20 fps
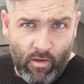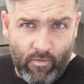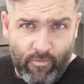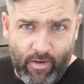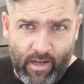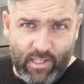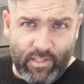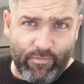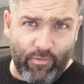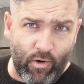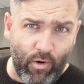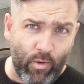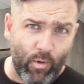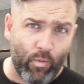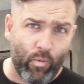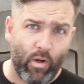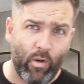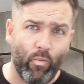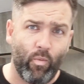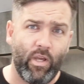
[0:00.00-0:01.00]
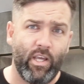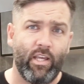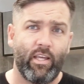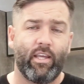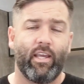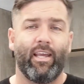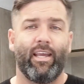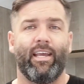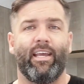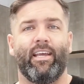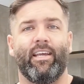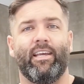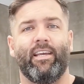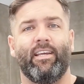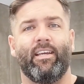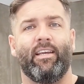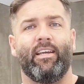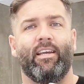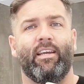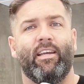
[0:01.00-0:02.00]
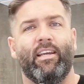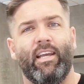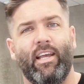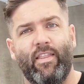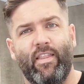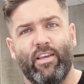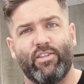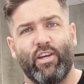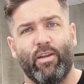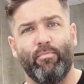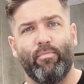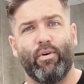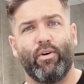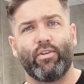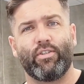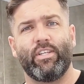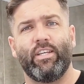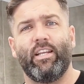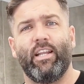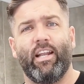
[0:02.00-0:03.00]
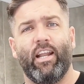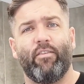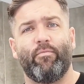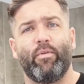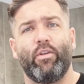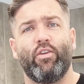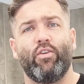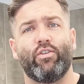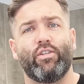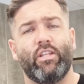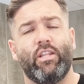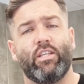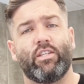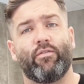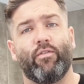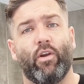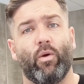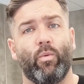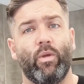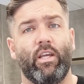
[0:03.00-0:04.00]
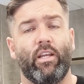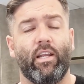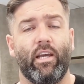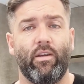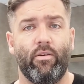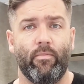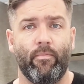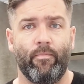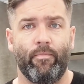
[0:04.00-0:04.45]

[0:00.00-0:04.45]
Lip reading: fast forward 1 week in this unboxing, and I've been using this for a week now.